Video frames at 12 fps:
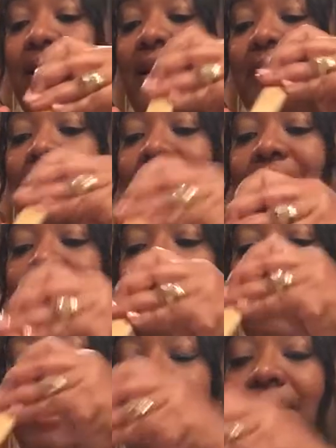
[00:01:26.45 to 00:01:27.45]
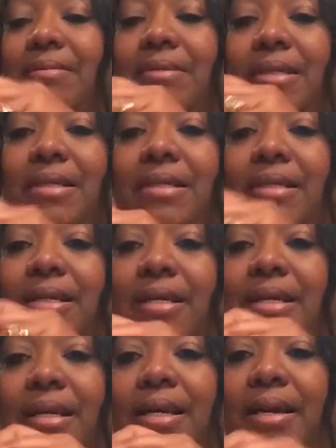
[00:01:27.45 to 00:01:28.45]
Let me tell y'all something
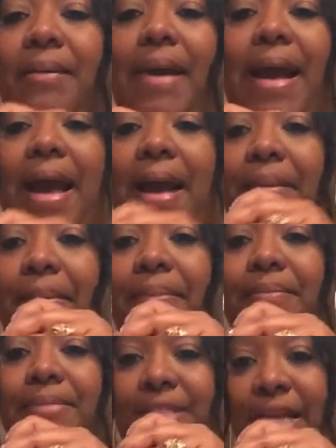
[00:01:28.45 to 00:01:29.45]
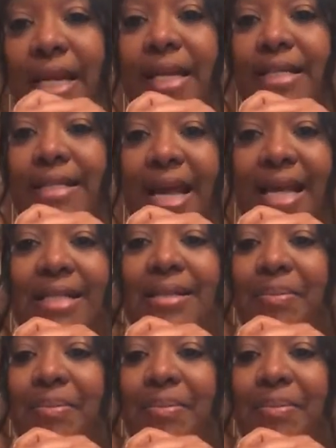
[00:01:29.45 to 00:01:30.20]
ground chicken takes the